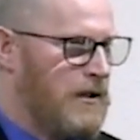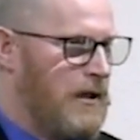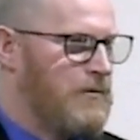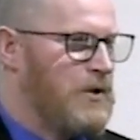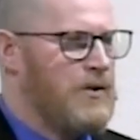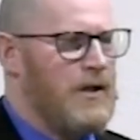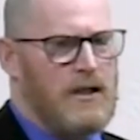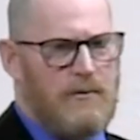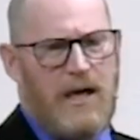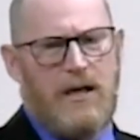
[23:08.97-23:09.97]
I'm just trying
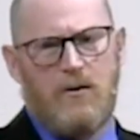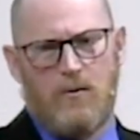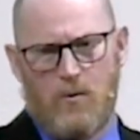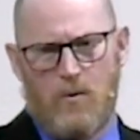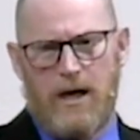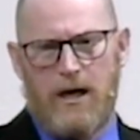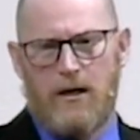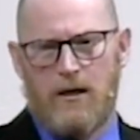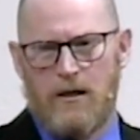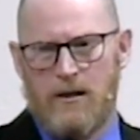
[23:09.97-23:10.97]
to make you
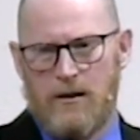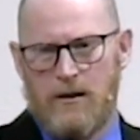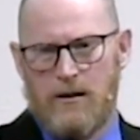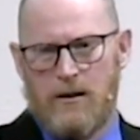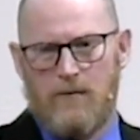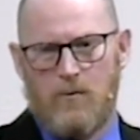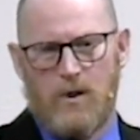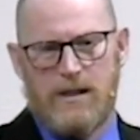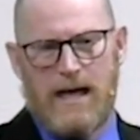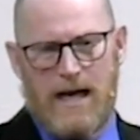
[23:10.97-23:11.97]
aware of
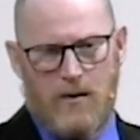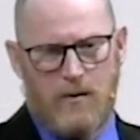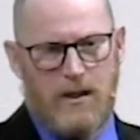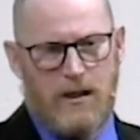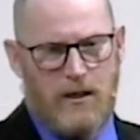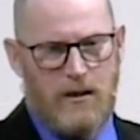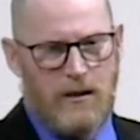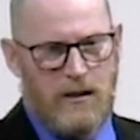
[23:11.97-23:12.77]
what's out there.